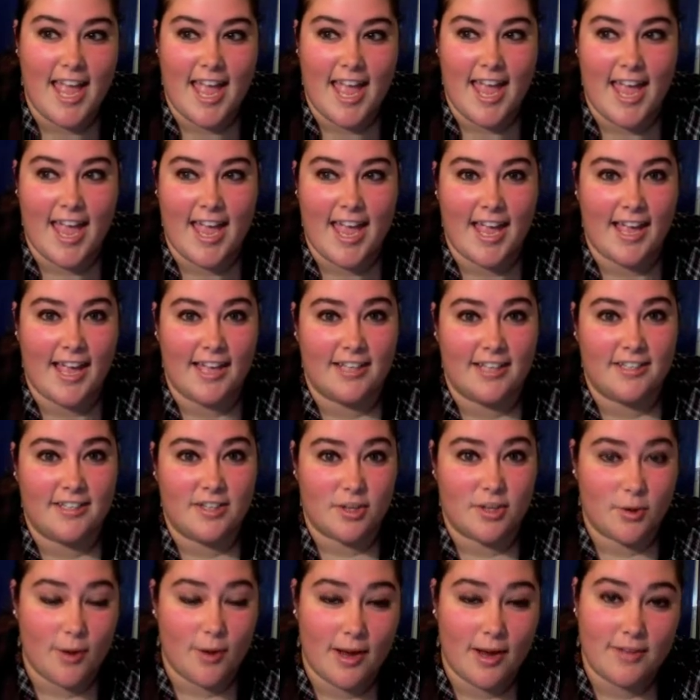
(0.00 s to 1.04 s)
And
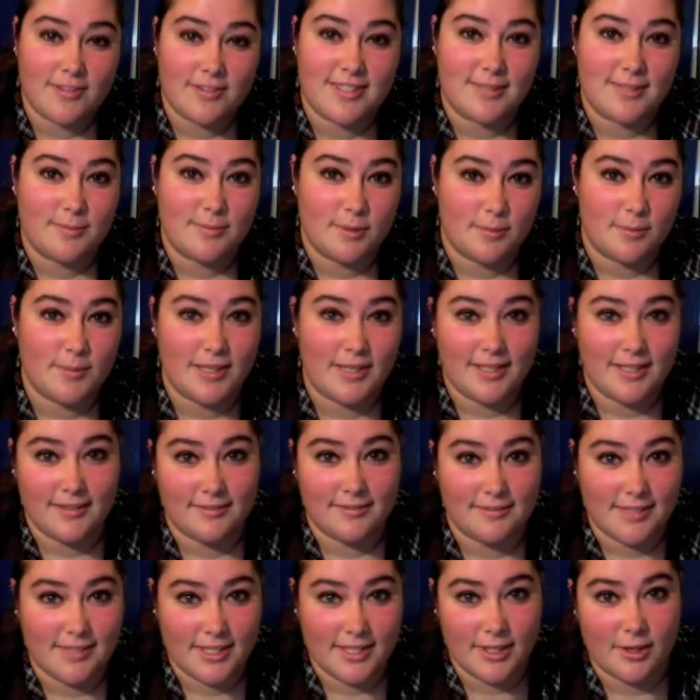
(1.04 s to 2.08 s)
the crowd seemed to
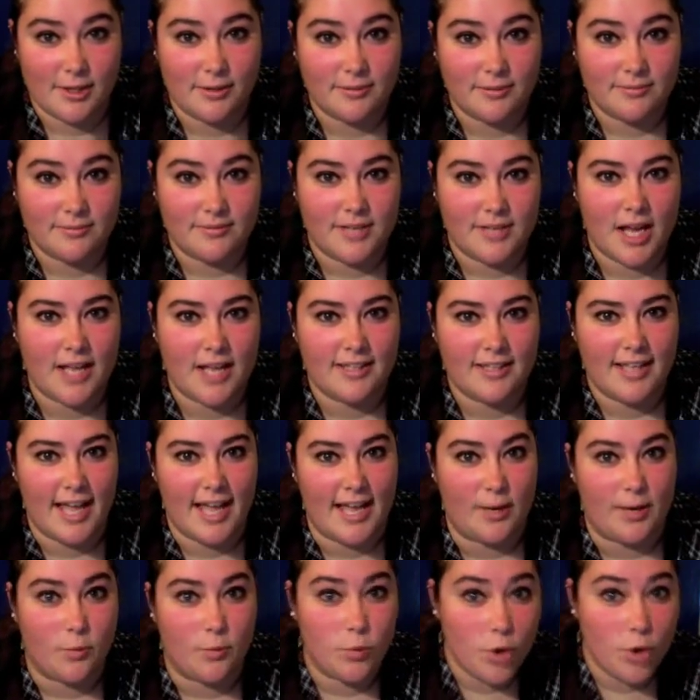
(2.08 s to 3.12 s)
be, you know, not
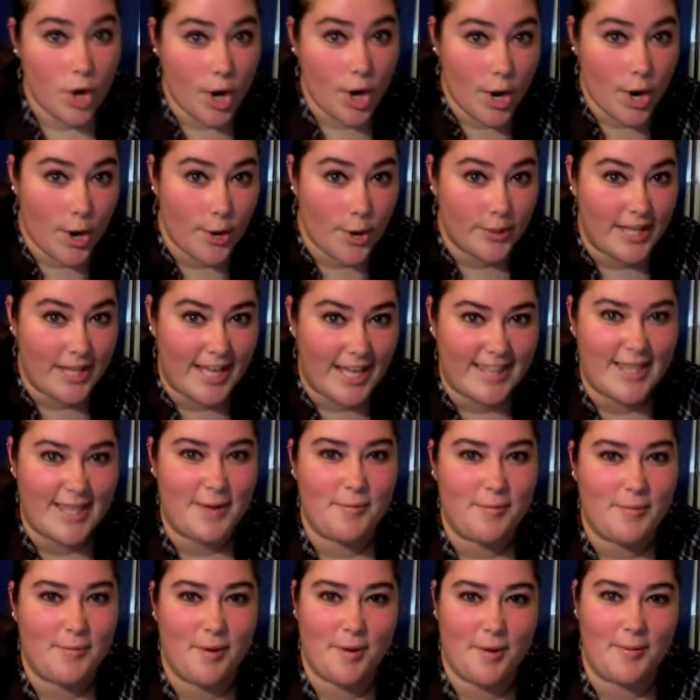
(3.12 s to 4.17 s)
like, woo, like
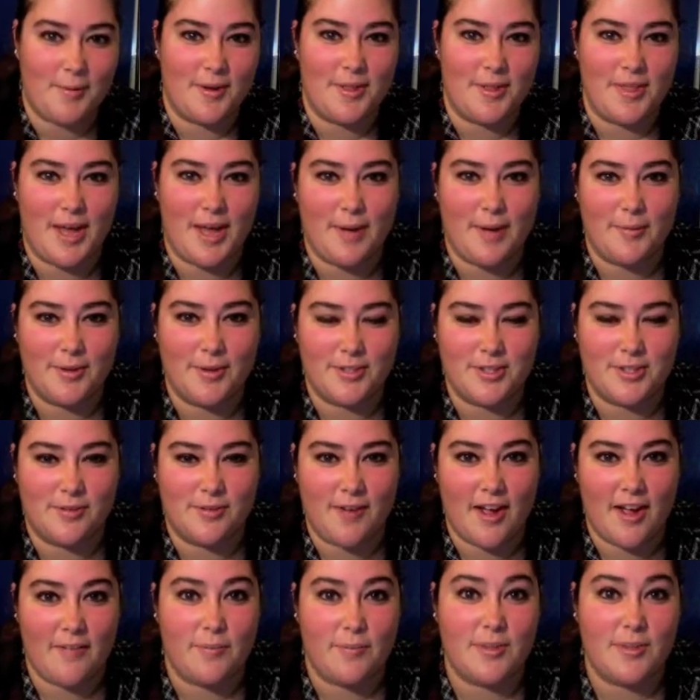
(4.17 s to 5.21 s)
they were with I Will
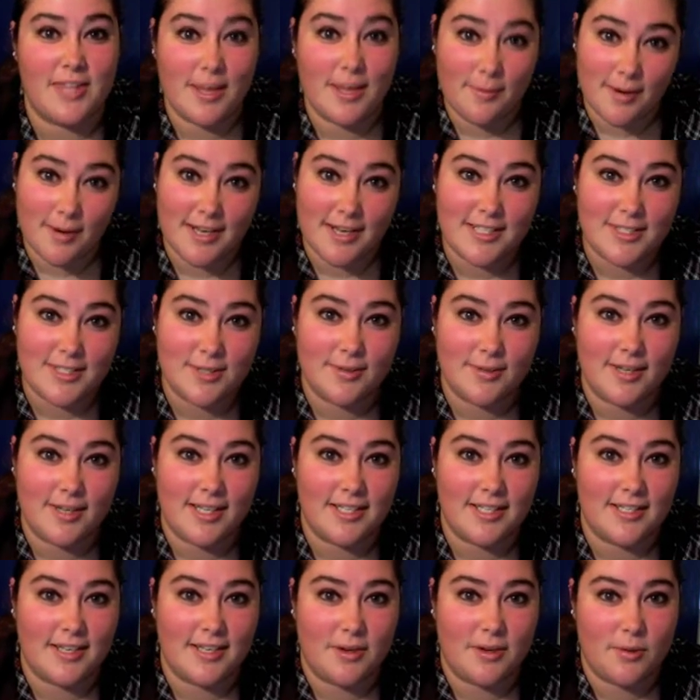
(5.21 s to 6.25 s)
Survive, but they were into
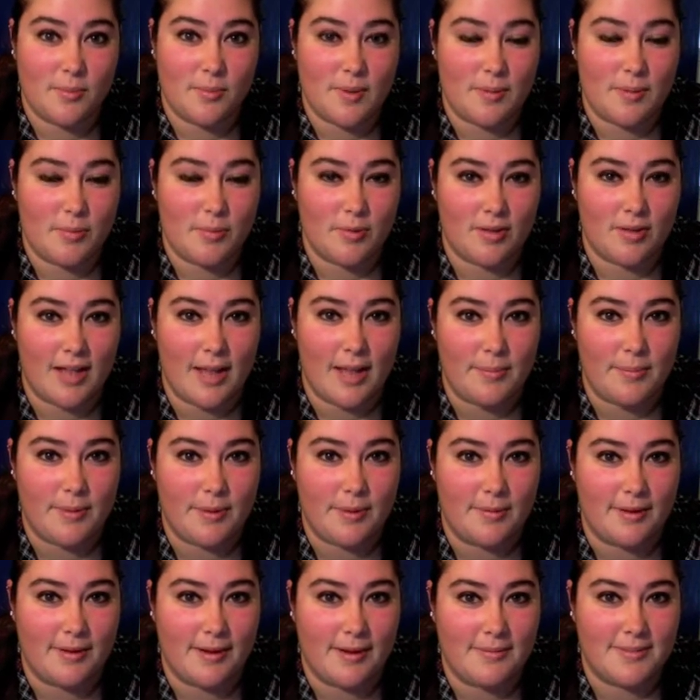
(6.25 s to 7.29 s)
it, and there were people
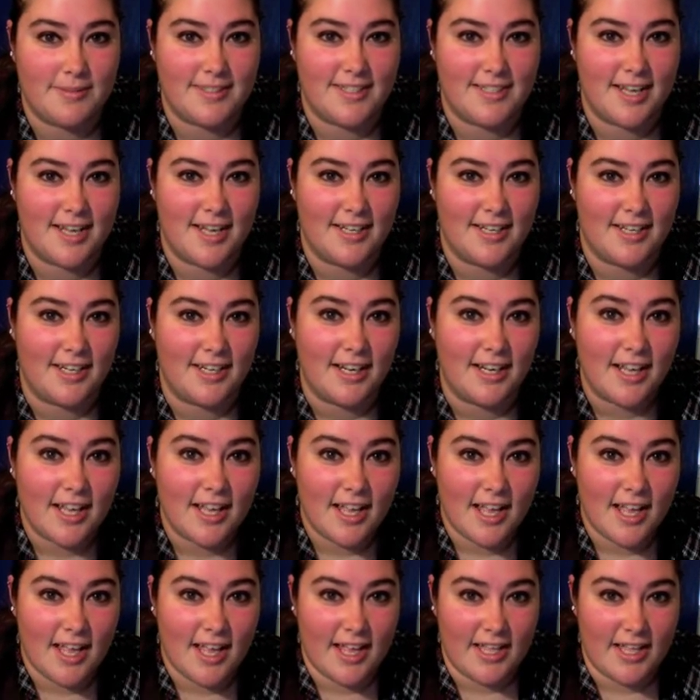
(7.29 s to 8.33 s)
clapping when I was done, and
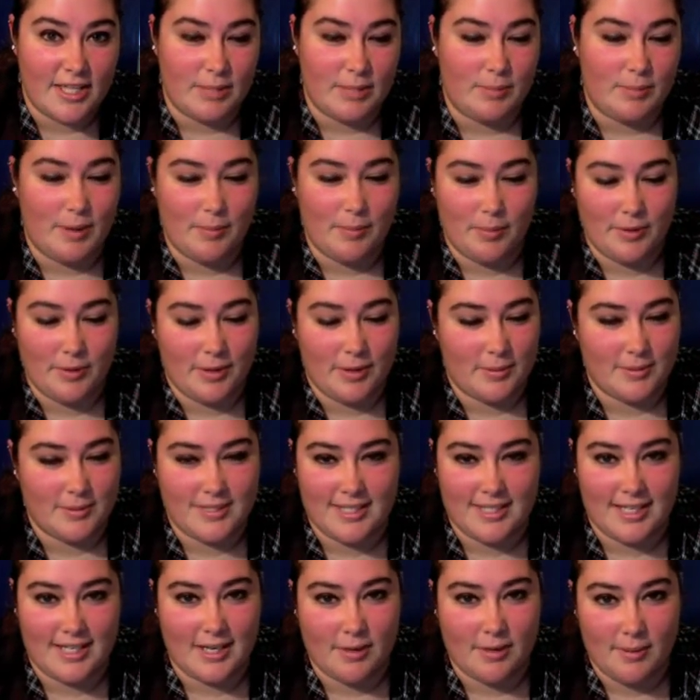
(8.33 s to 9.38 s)
the people that were
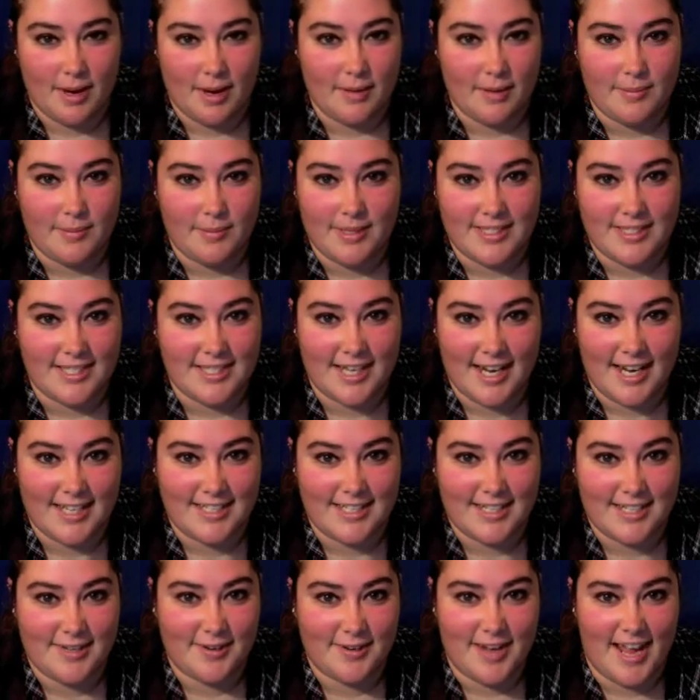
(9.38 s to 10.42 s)
sitting around me said I
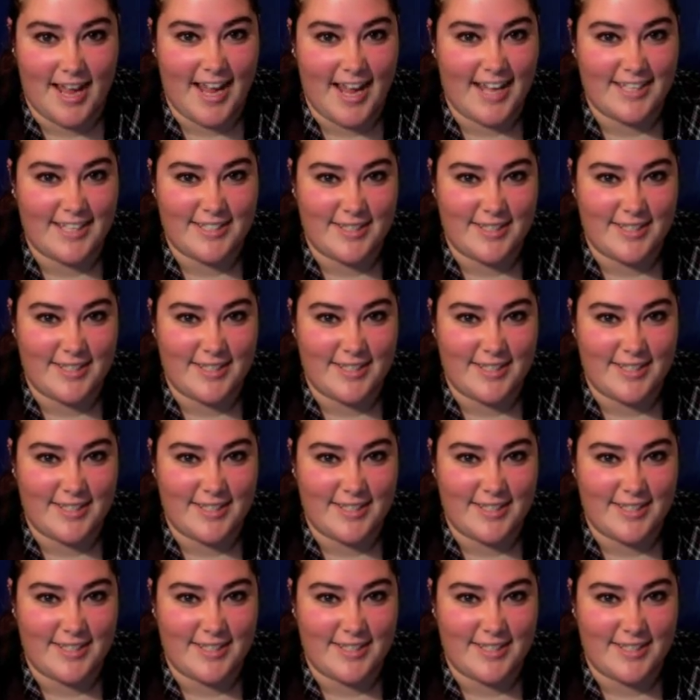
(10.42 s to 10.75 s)
did okay.